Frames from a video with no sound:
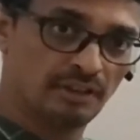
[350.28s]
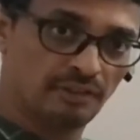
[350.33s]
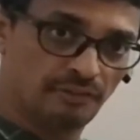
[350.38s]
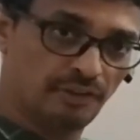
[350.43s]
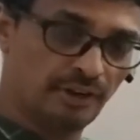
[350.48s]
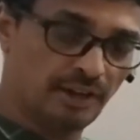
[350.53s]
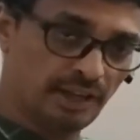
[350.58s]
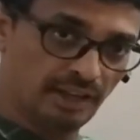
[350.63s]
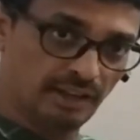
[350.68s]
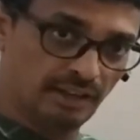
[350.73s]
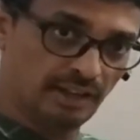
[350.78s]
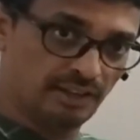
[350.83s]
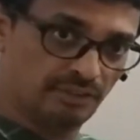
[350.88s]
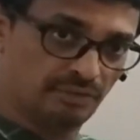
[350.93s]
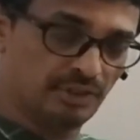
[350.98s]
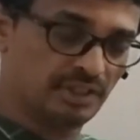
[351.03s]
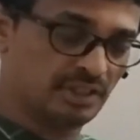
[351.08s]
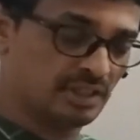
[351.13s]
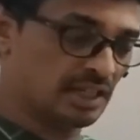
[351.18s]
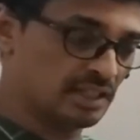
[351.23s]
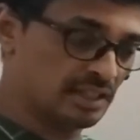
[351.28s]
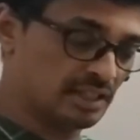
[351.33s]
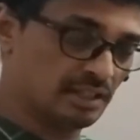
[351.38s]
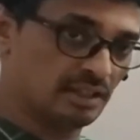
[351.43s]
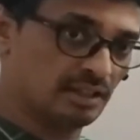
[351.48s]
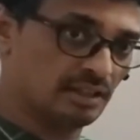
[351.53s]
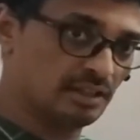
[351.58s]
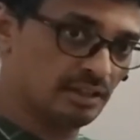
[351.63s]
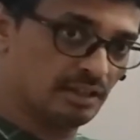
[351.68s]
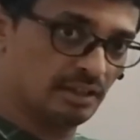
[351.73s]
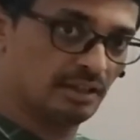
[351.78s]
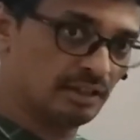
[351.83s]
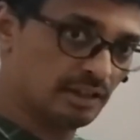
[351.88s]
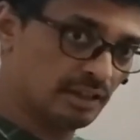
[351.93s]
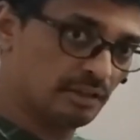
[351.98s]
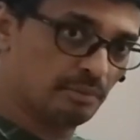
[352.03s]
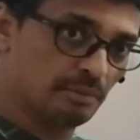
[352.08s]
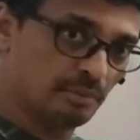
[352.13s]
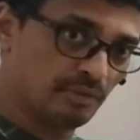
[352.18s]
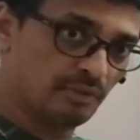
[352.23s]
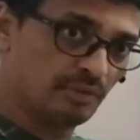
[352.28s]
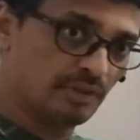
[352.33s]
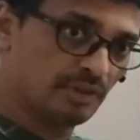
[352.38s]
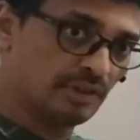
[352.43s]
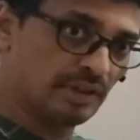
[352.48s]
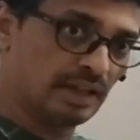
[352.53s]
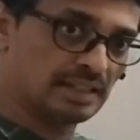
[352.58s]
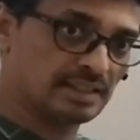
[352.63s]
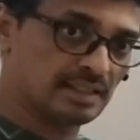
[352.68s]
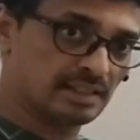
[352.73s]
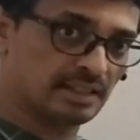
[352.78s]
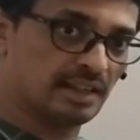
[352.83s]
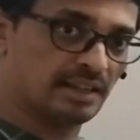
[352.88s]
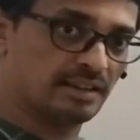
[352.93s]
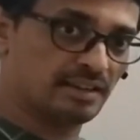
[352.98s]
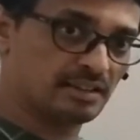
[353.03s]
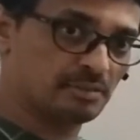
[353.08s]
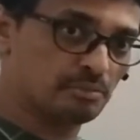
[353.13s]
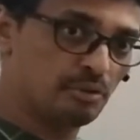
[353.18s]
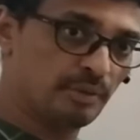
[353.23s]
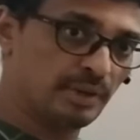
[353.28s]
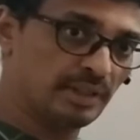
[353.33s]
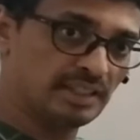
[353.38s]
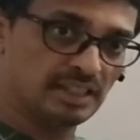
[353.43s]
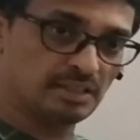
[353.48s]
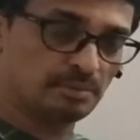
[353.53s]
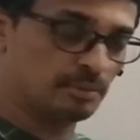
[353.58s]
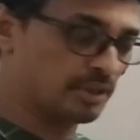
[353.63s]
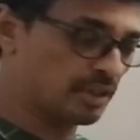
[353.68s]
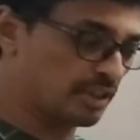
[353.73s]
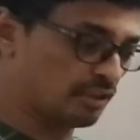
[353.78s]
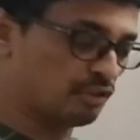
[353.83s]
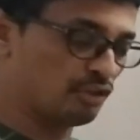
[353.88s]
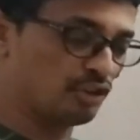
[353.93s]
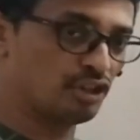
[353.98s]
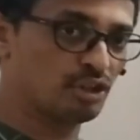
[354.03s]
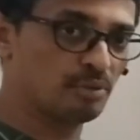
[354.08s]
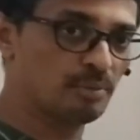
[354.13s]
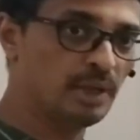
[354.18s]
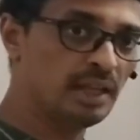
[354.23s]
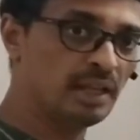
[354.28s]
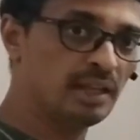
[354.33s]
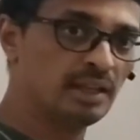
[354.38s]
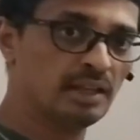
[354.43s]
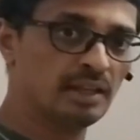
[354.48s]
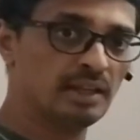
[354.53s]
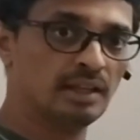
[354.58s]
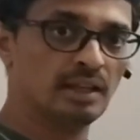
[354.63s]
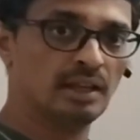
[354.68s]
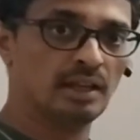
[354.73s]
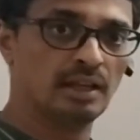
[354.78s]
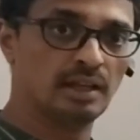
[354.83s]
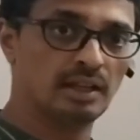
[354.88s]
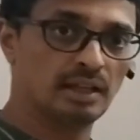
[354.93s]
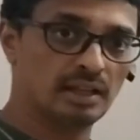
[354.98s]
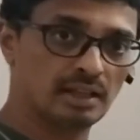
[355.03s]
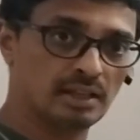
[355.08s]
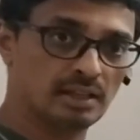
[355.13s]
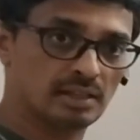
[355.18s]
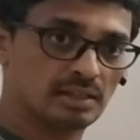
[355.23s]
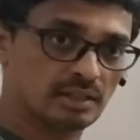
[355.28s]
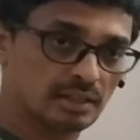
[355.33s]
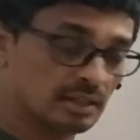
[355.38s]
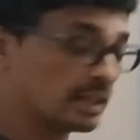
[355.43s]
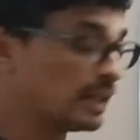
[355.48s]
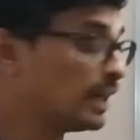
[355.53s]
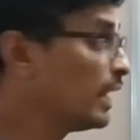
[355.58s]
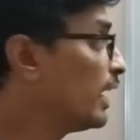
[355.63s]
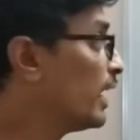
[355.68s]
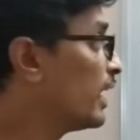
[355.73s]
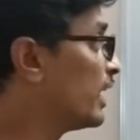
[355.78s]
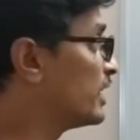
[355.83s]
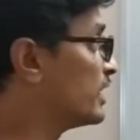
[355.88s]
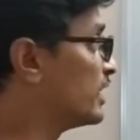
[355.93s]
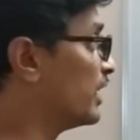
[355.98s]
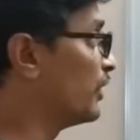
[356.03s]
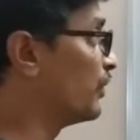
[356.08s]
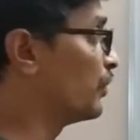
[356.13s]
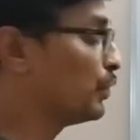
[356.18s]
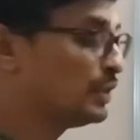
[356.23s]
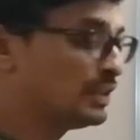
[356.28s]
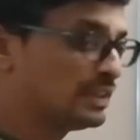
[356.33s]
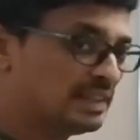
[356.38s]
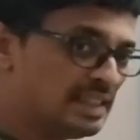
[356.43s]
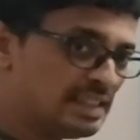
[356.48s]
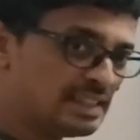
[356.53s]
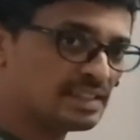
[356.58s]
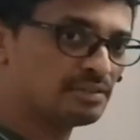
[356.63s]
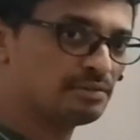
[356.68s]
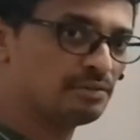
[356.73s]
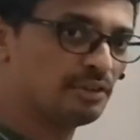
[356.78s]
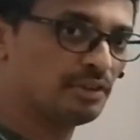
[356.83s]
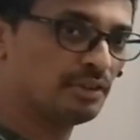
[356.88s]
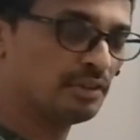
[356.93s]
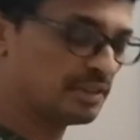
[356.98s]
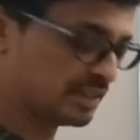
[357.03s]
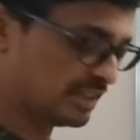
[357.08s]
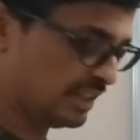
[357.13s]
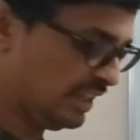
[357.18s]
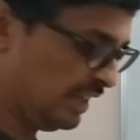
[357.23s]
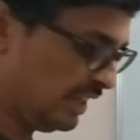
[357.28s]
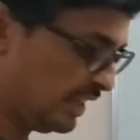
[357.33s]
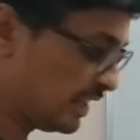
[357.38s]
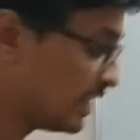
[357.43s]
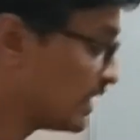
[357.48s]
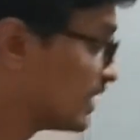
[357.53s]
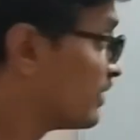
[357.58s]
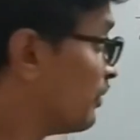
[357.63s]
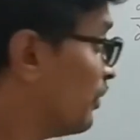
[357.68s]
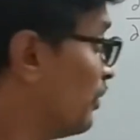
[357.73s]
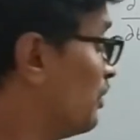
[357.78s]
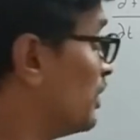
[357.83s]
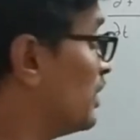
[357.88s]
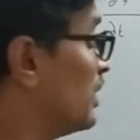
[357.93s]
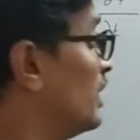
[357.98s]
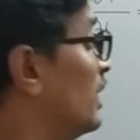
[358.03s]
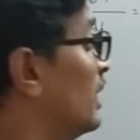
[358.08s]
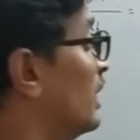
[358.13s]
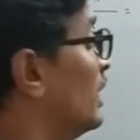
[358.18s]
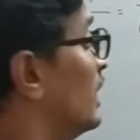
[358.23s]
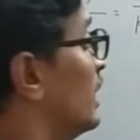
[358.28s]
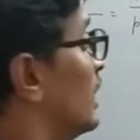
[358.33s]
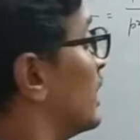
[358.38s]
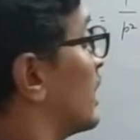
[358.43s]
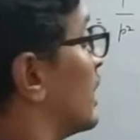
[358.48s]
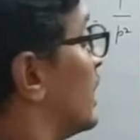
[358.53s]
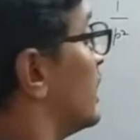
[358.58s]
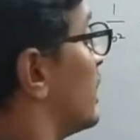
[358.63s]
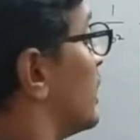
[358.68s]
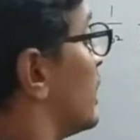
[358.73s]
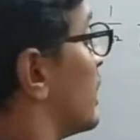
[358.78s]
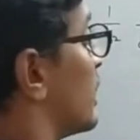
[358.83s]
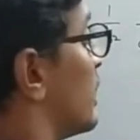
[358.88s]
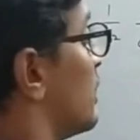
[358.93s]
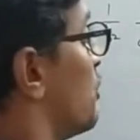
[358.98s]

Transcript: feed in. As we started, as the scatter is moving, this particle is going to be getting energized. So this we will see it as, we will consider the